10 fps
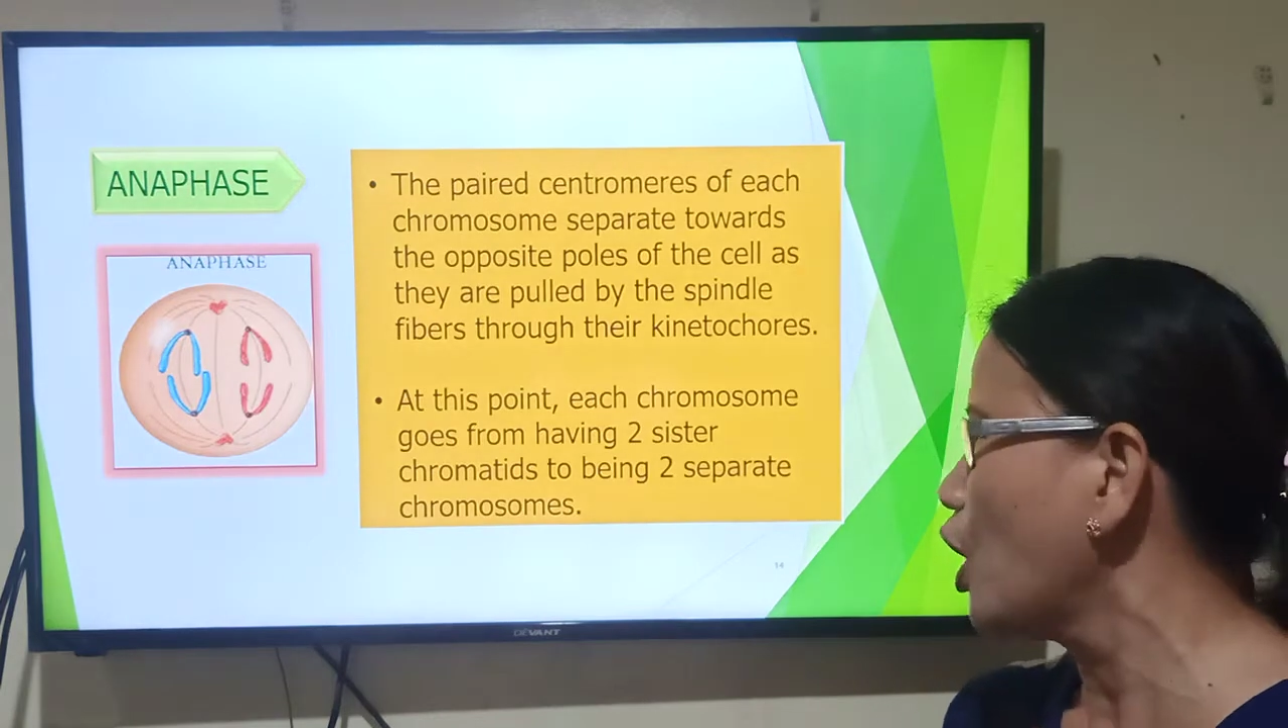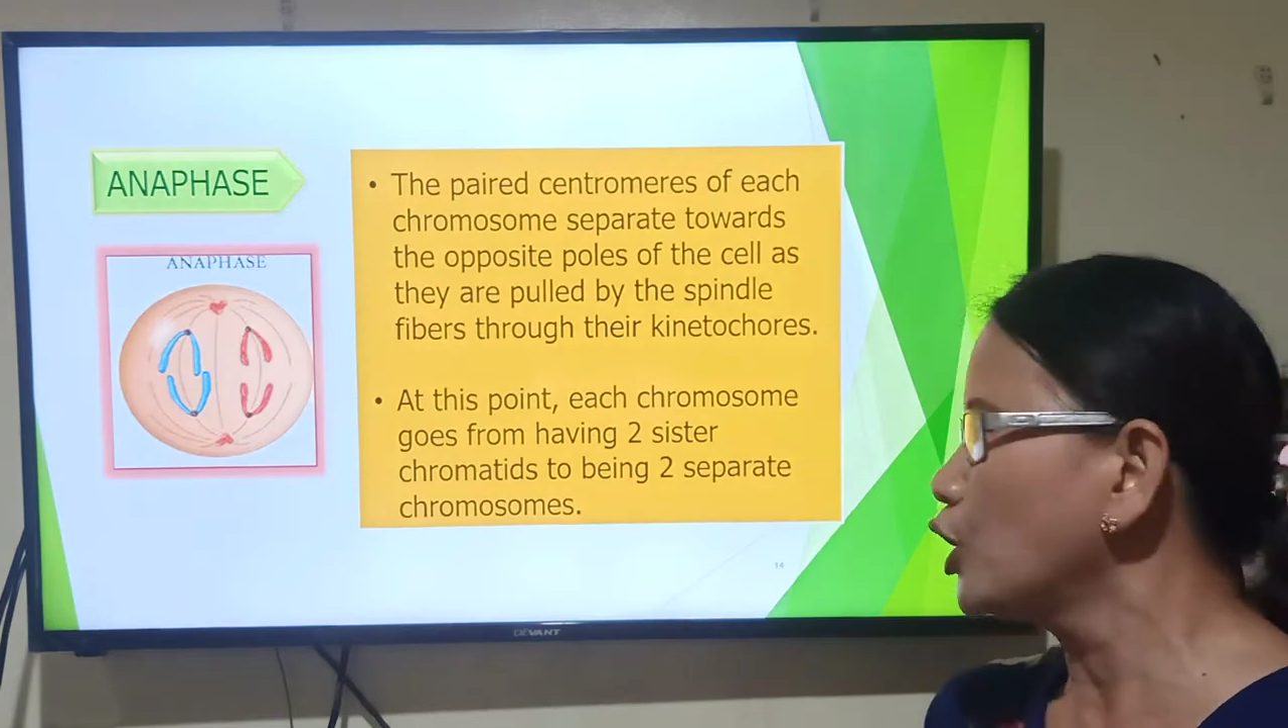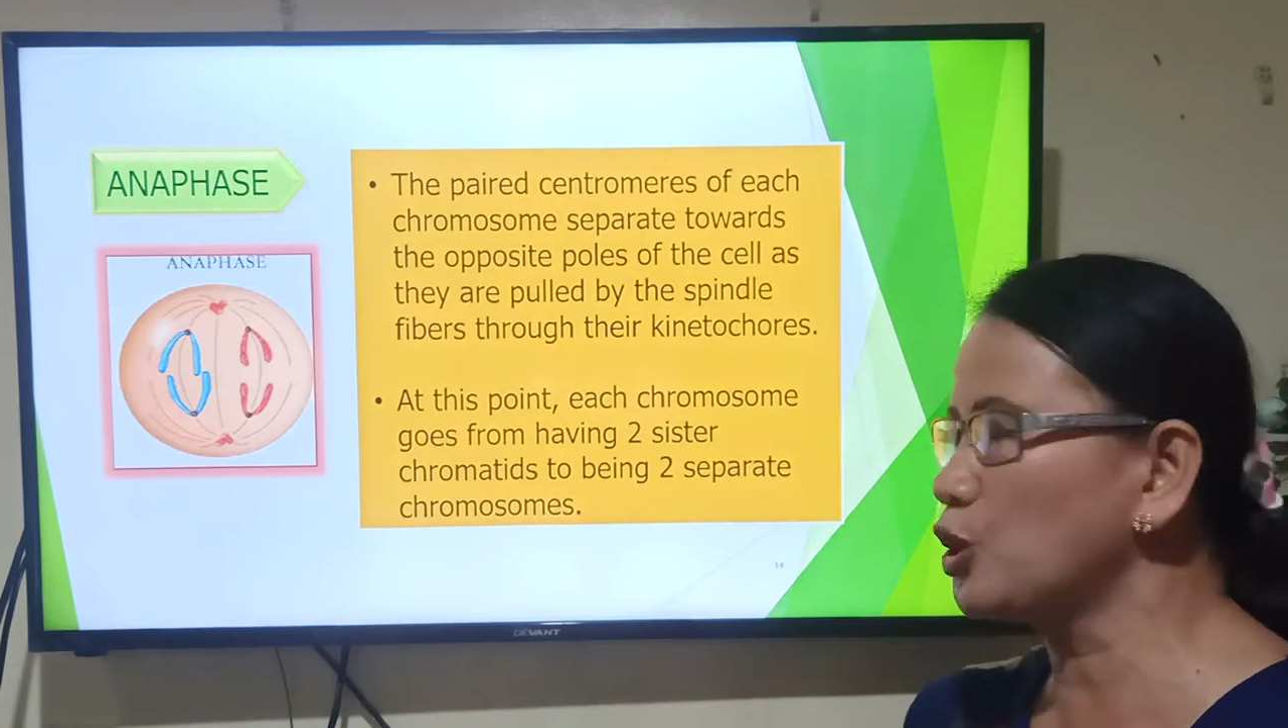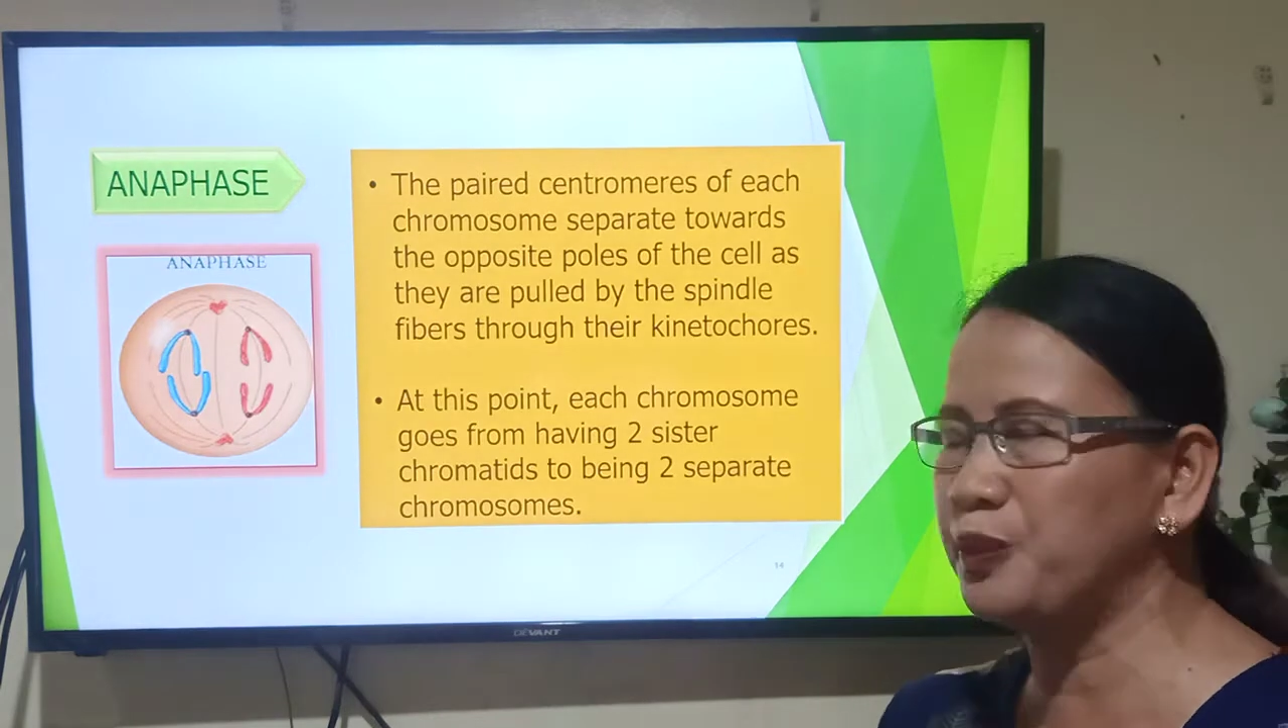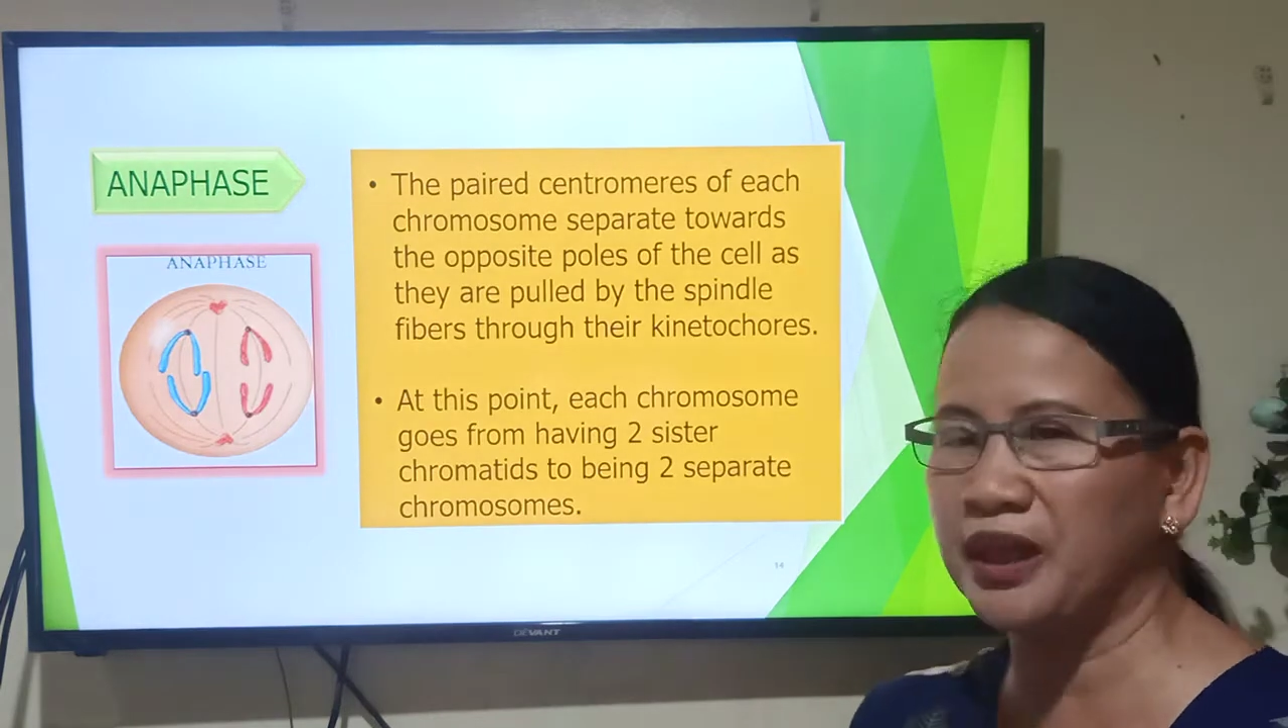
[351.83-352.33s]

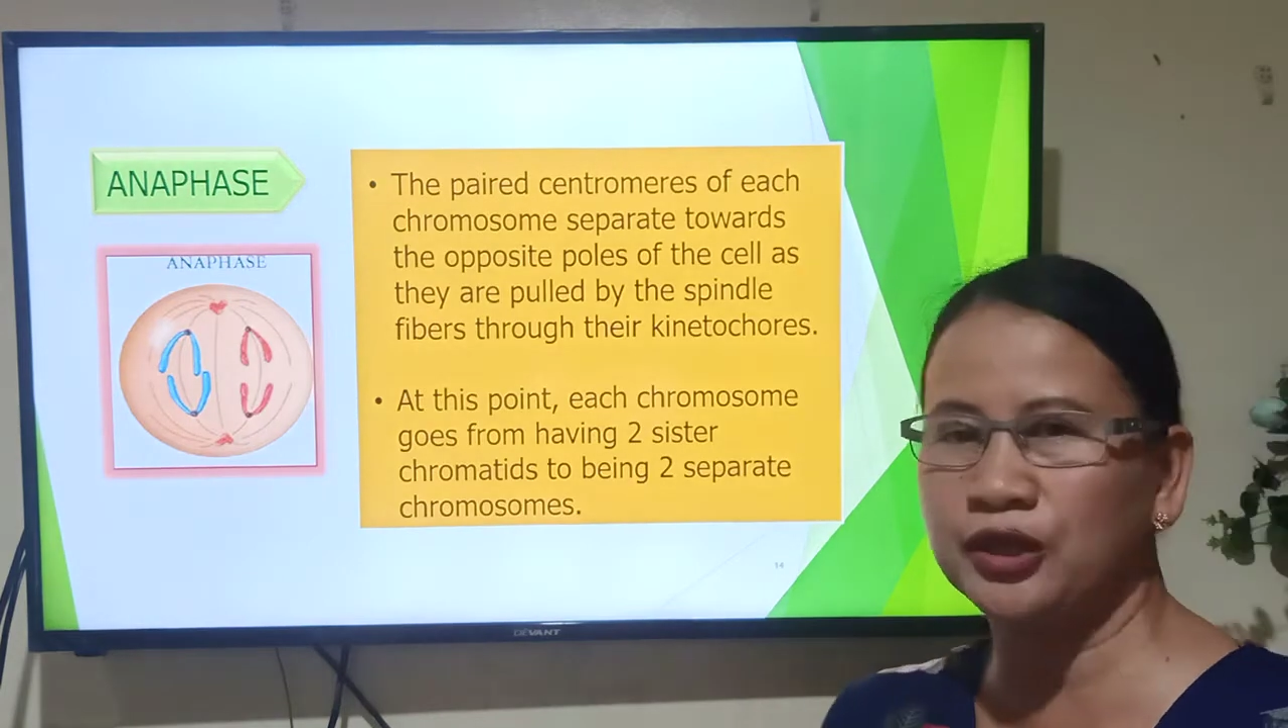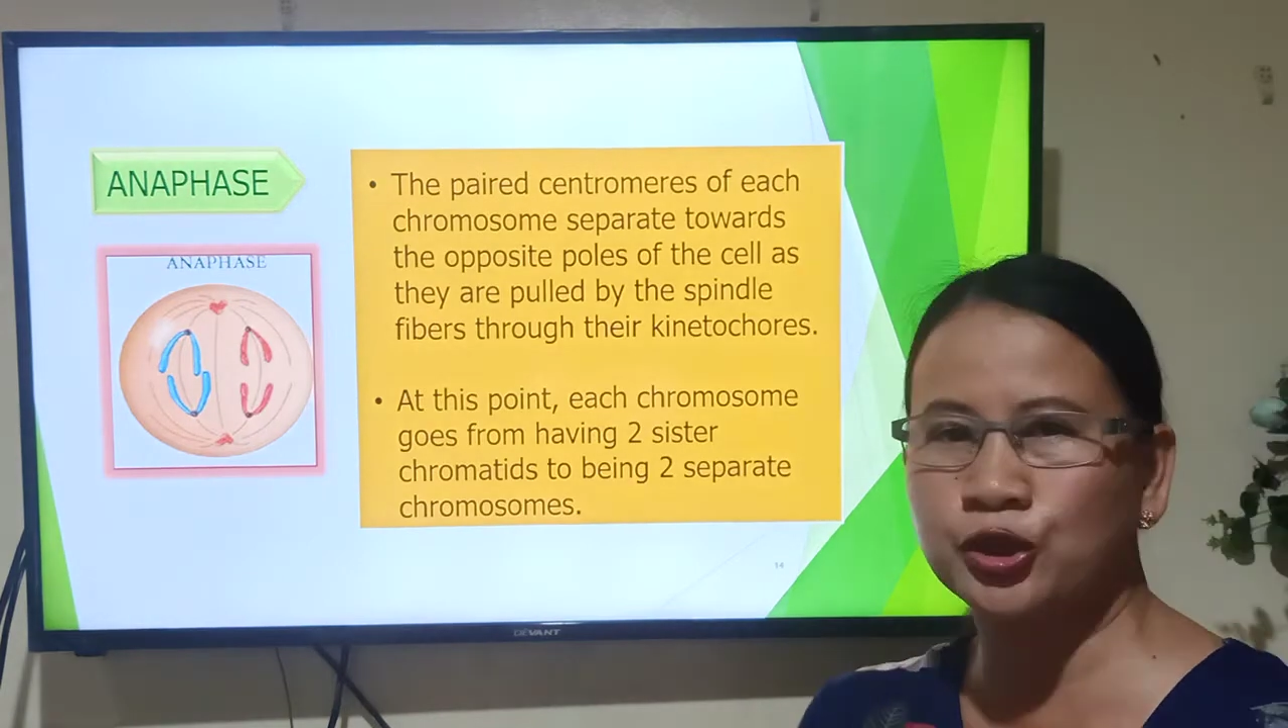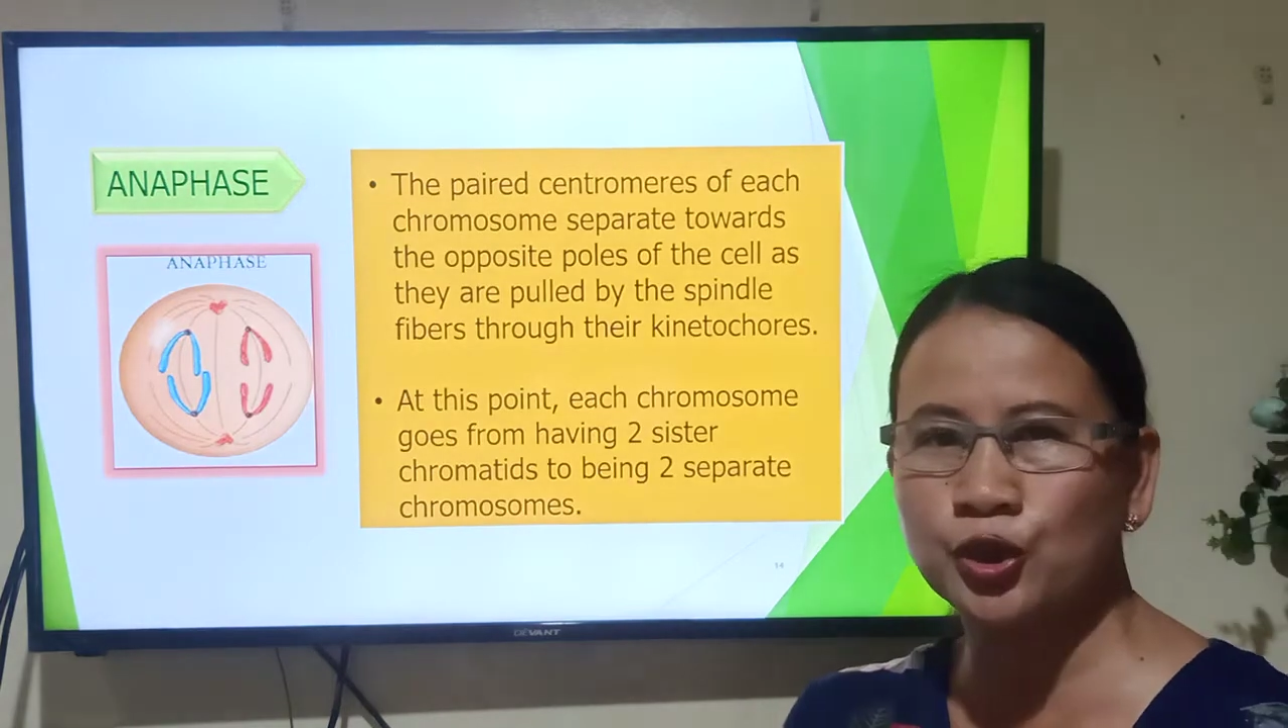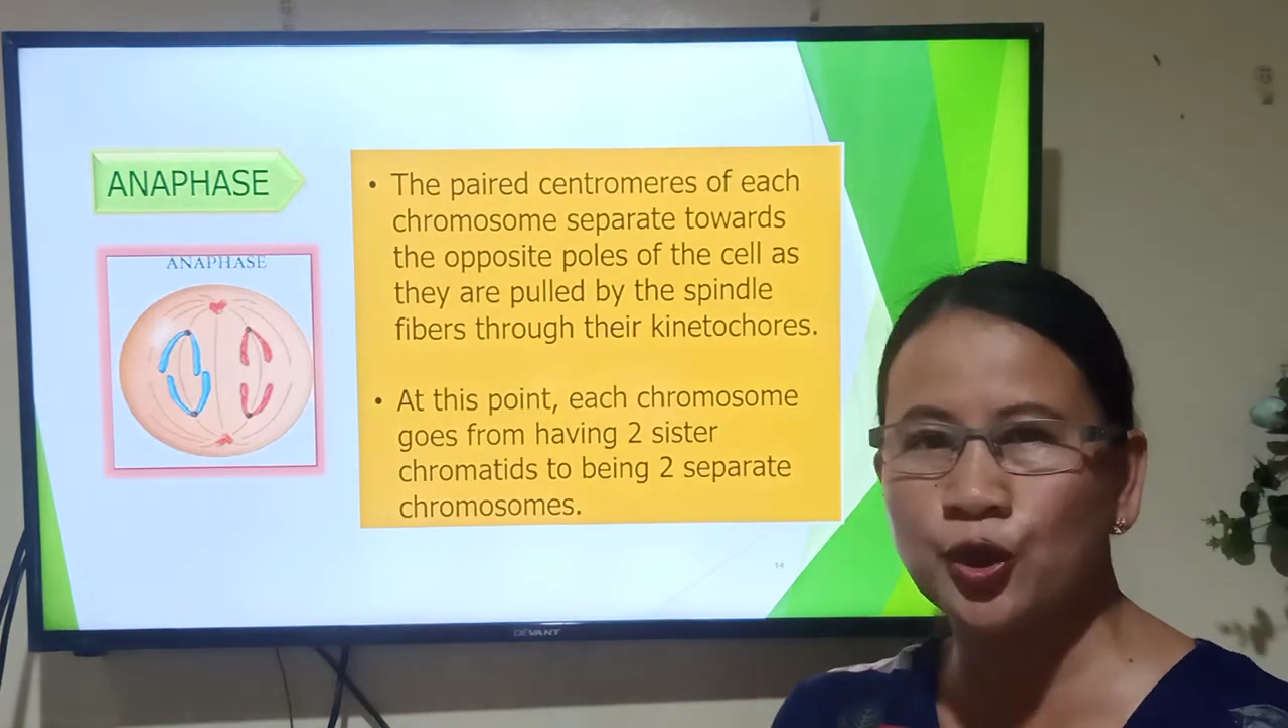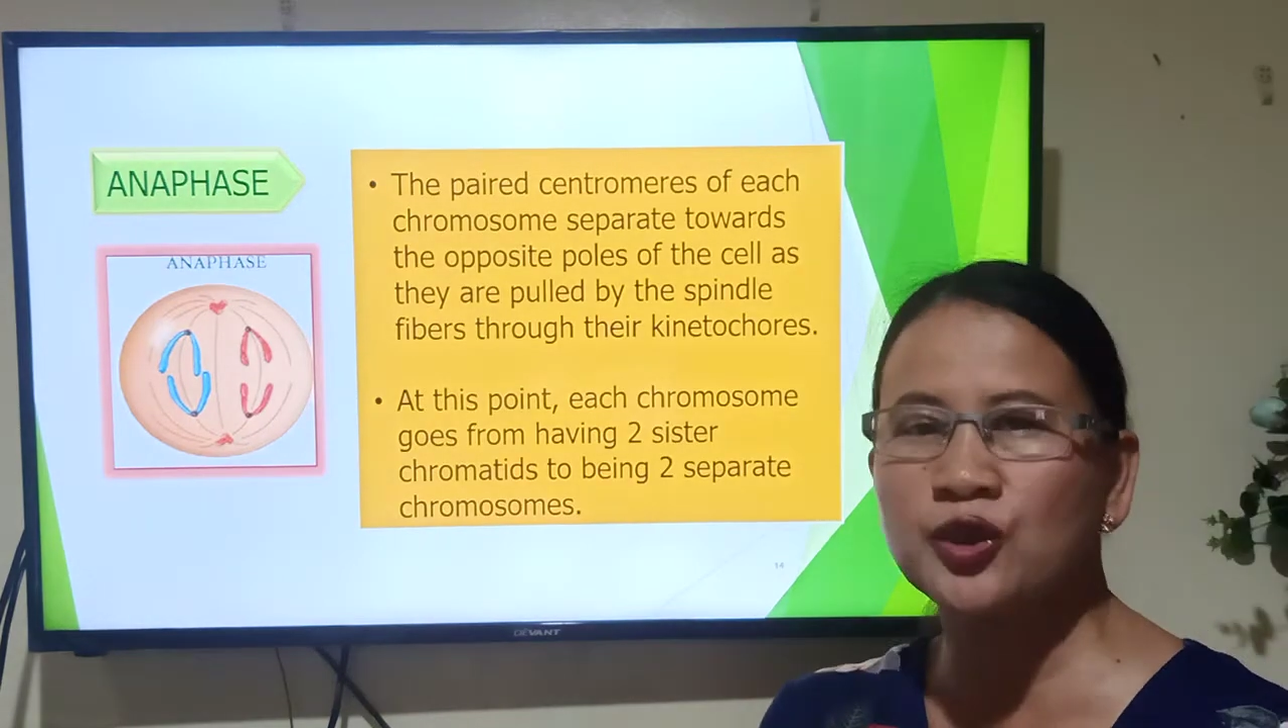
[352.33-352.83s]
to being two